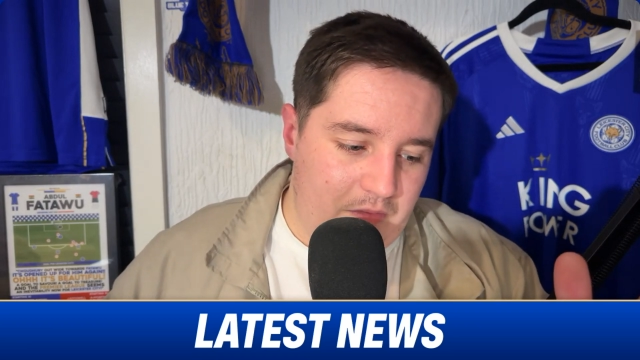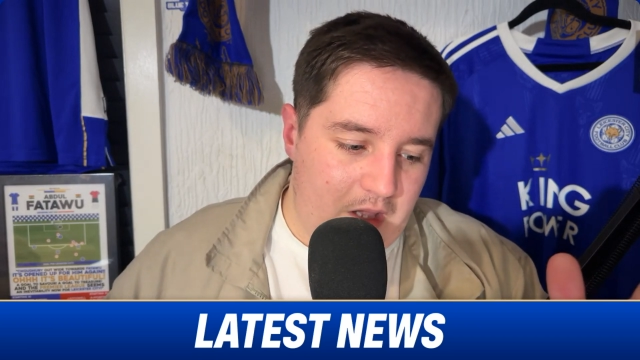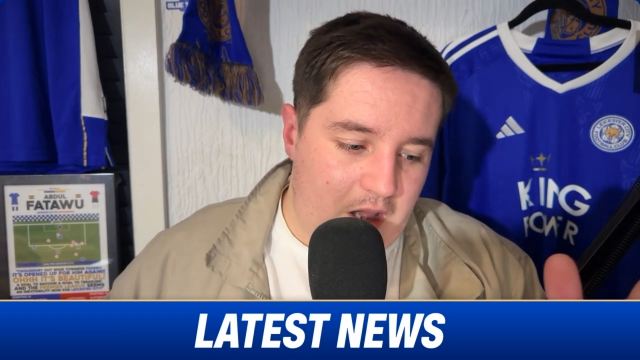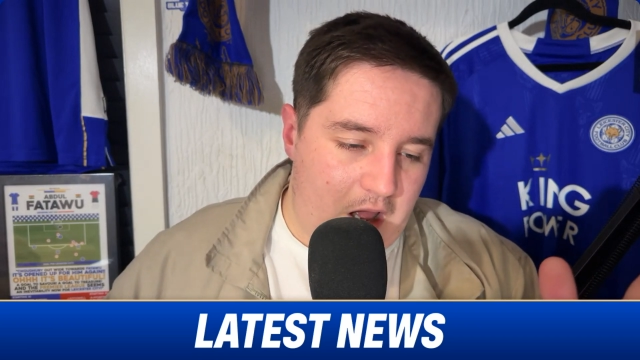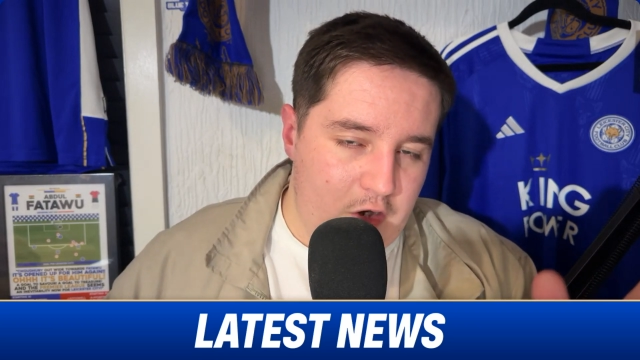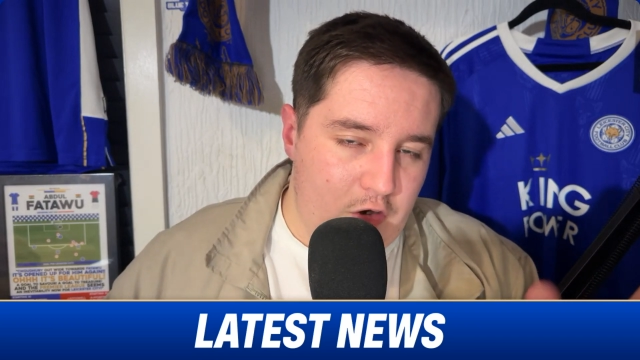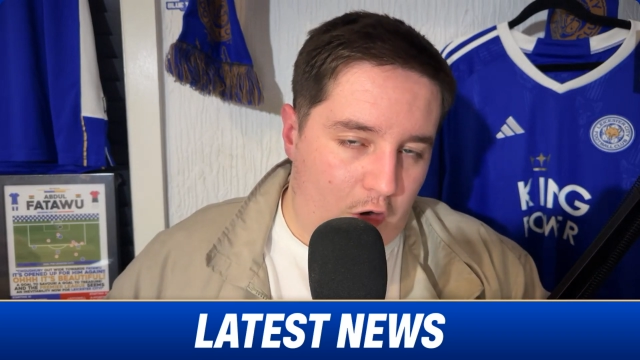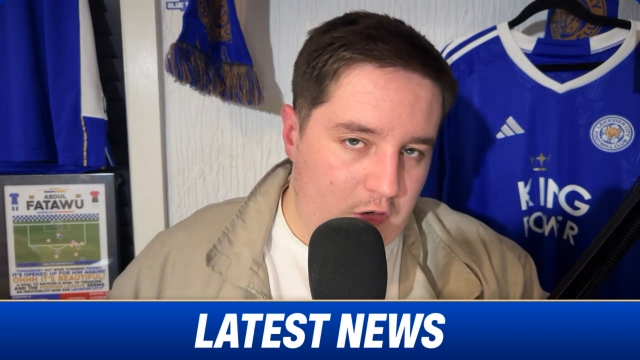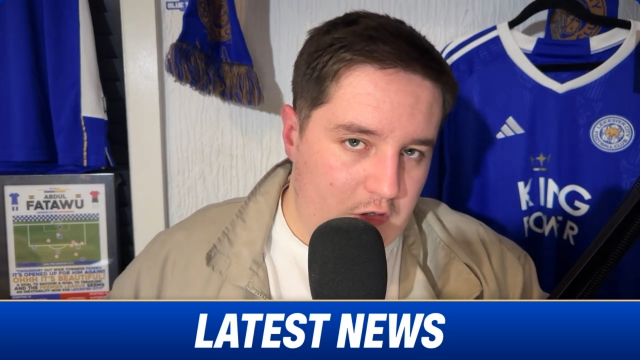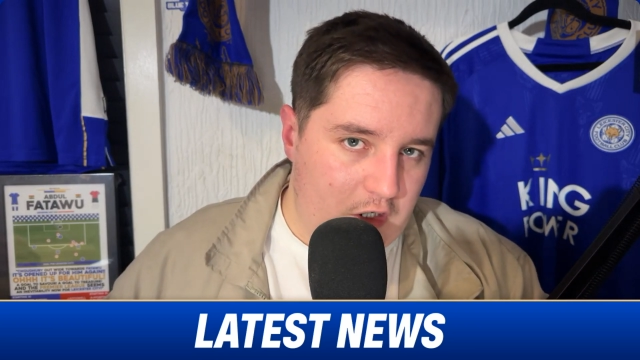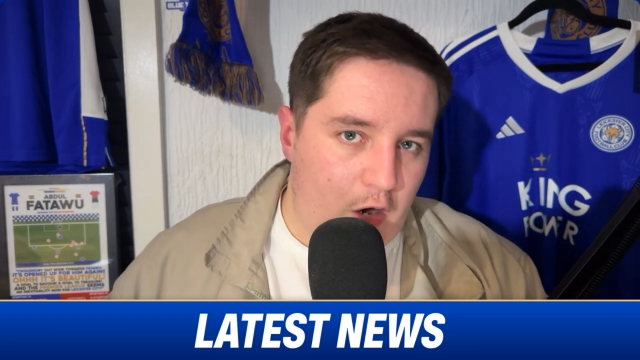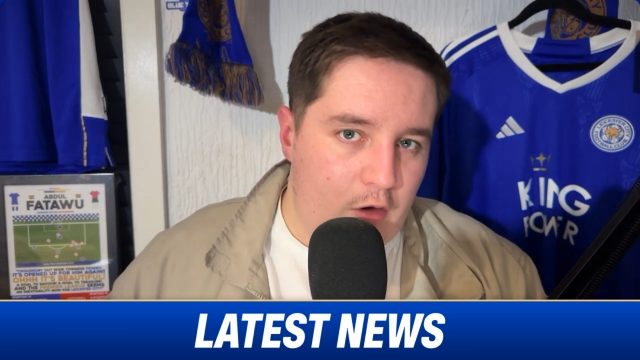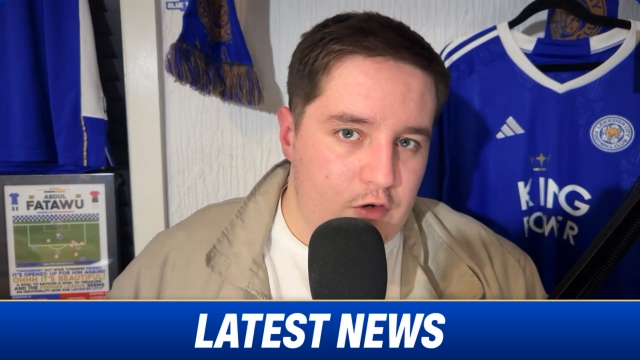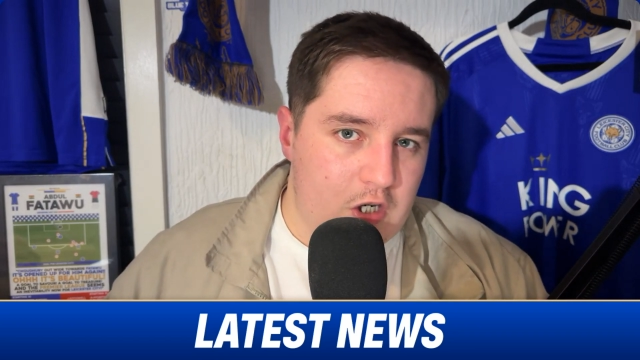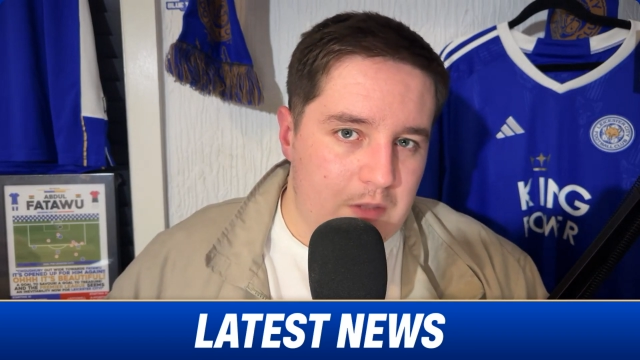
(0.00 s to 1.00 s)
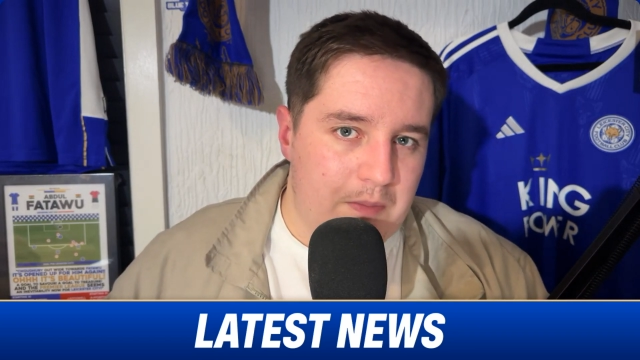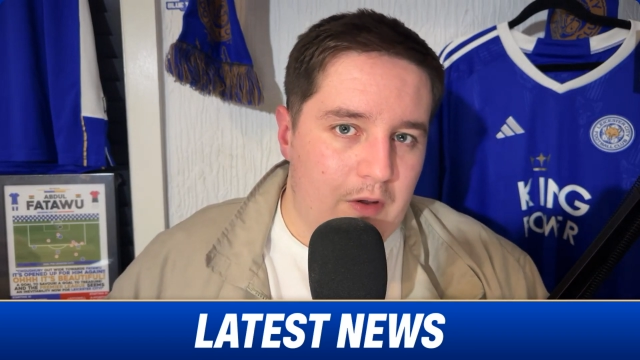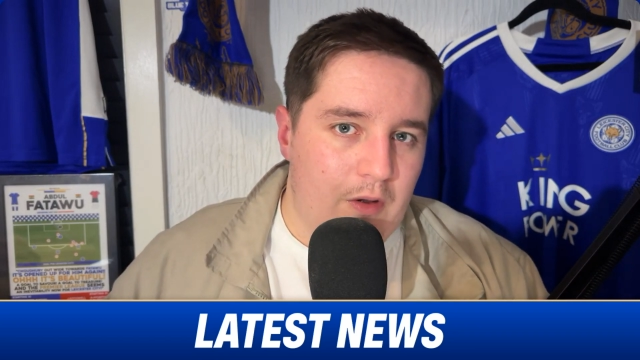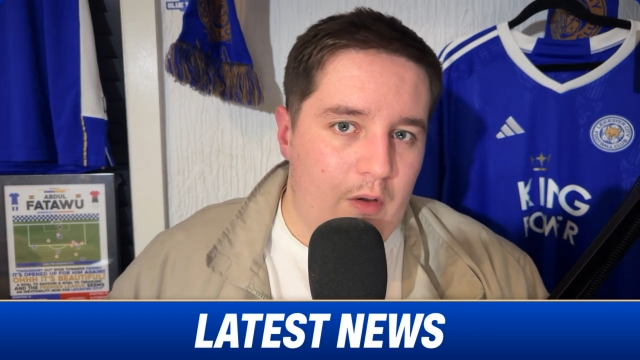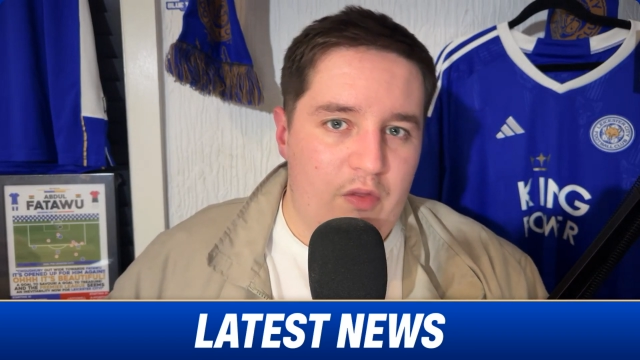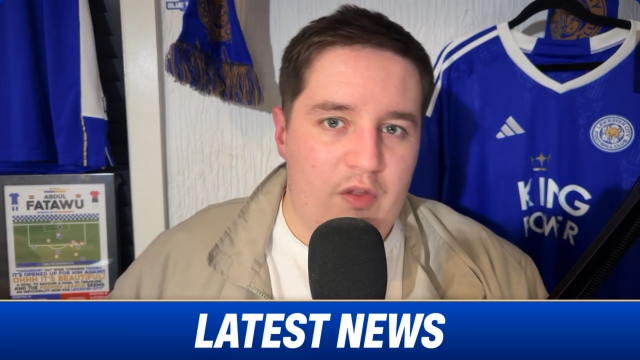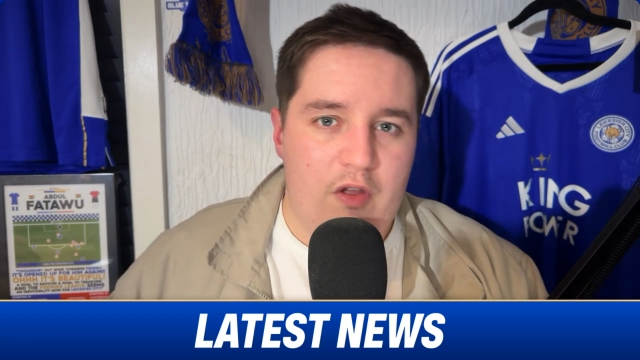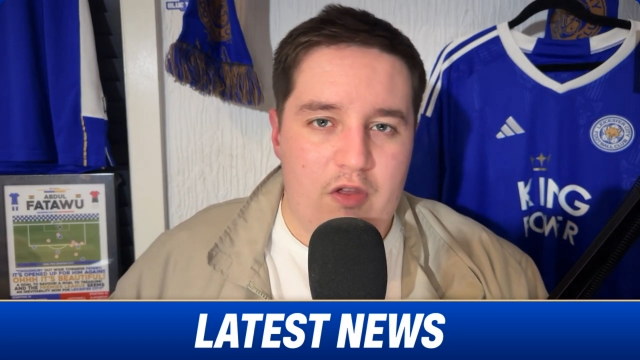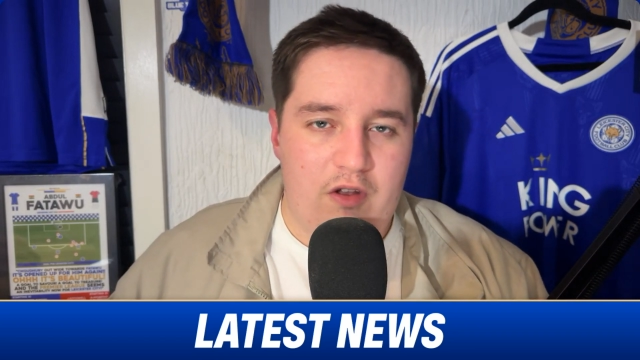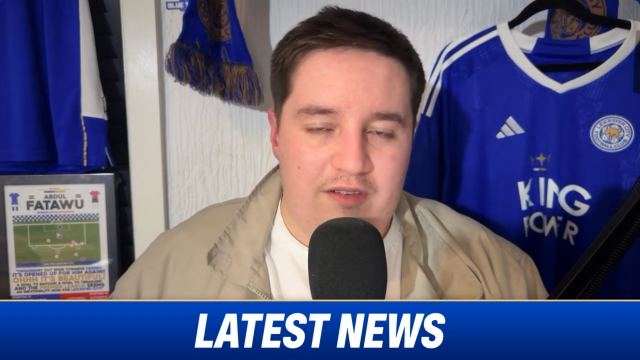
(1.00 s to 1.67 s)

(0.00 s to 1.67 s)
non-negotiable, that the